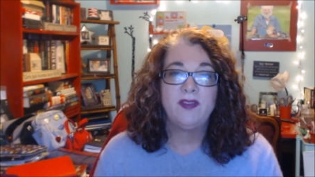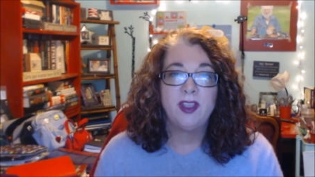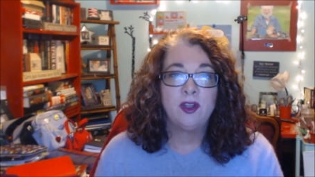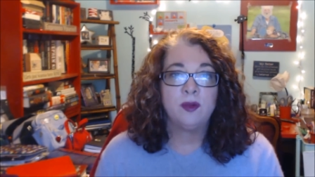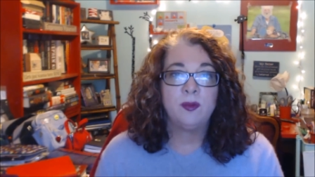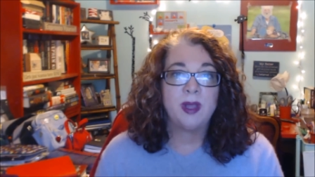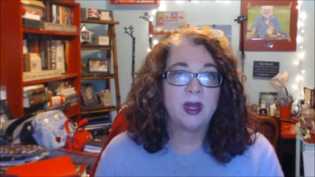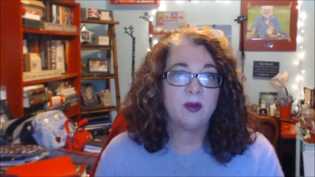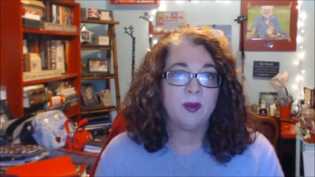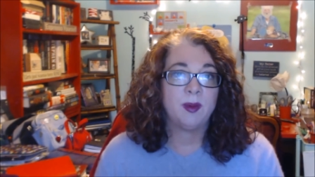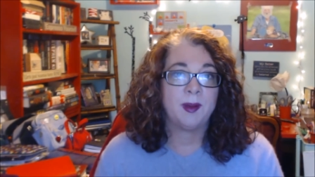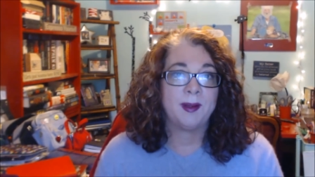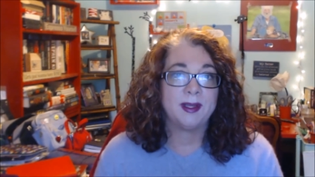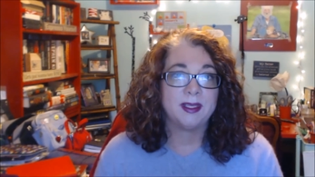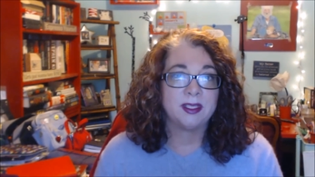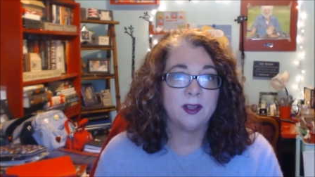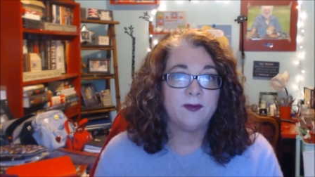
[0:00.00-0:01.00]
feel better
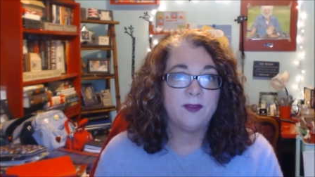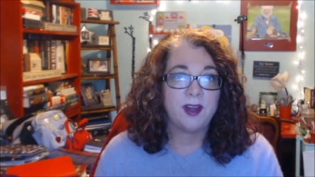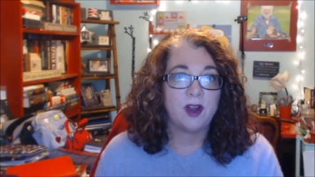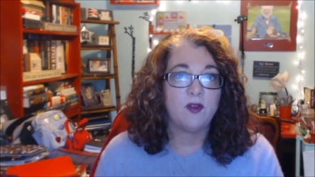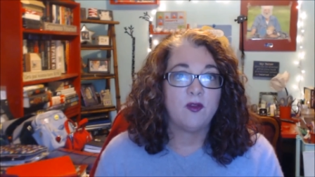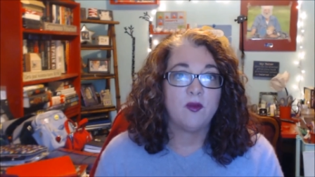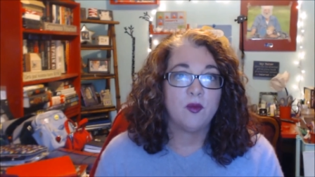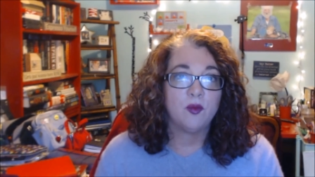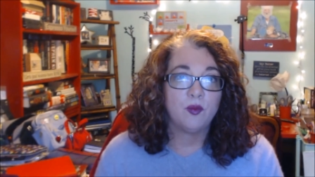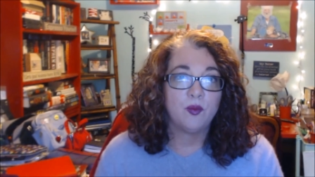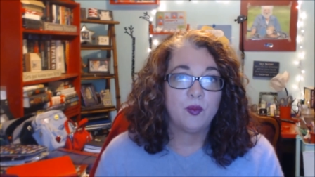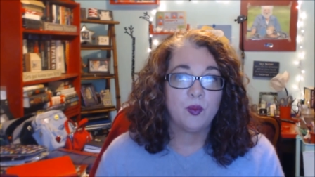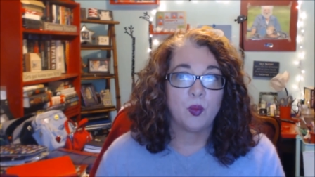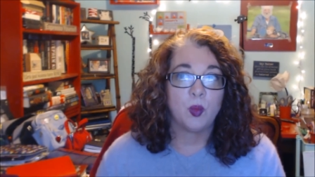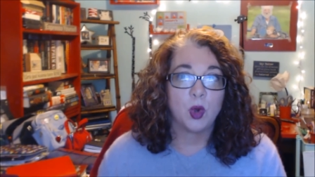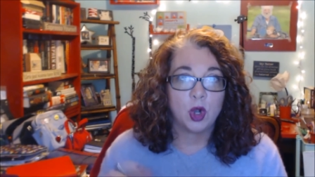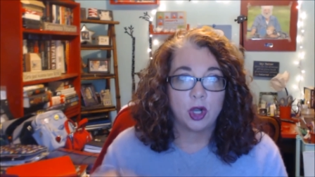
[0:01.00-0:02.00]
about myself but don't
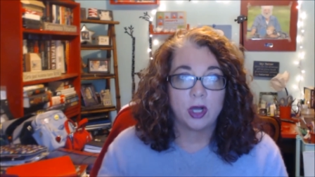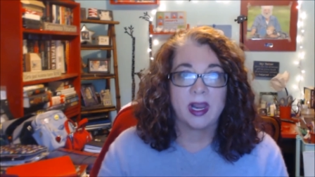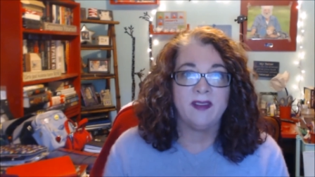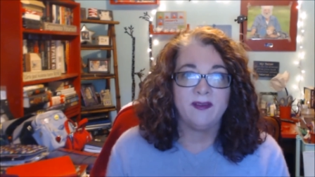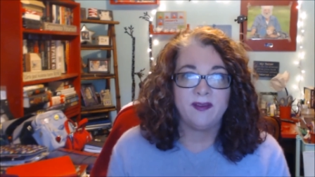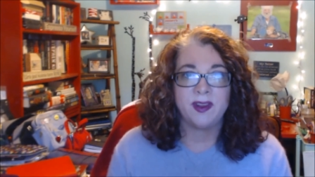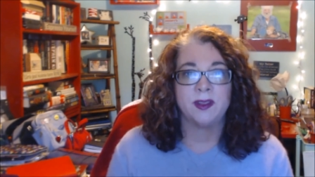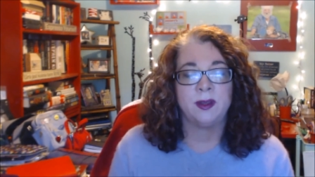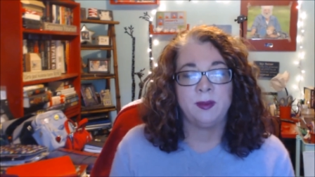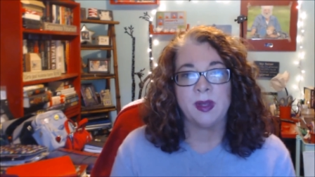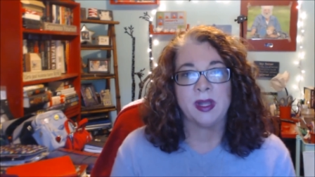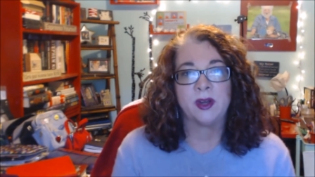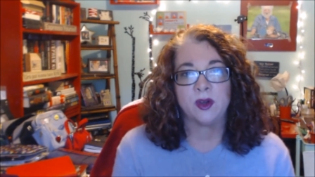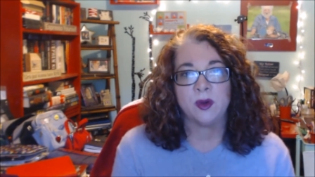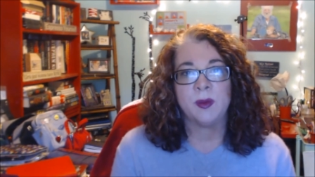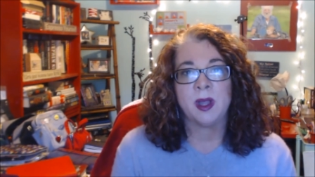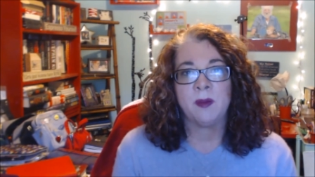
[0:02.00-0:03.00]
work at feeling
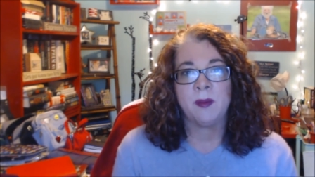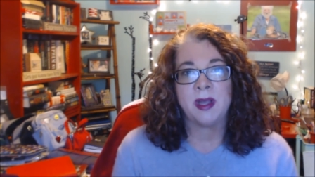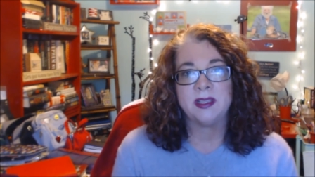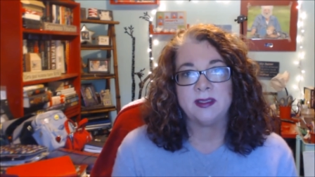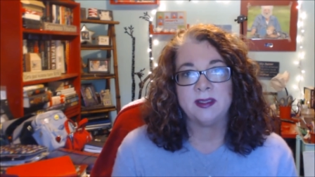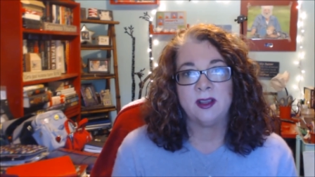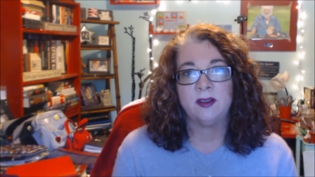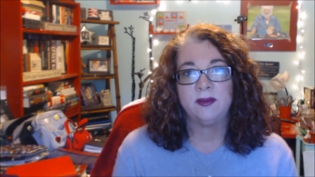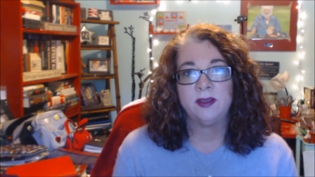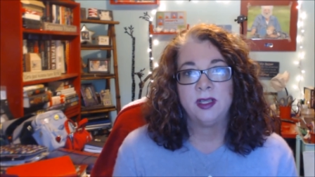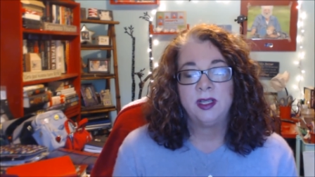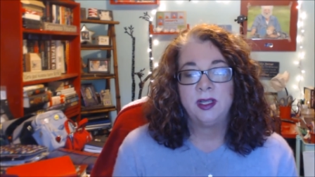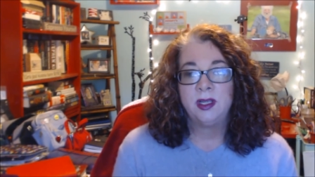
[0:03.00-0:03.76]
better about myself.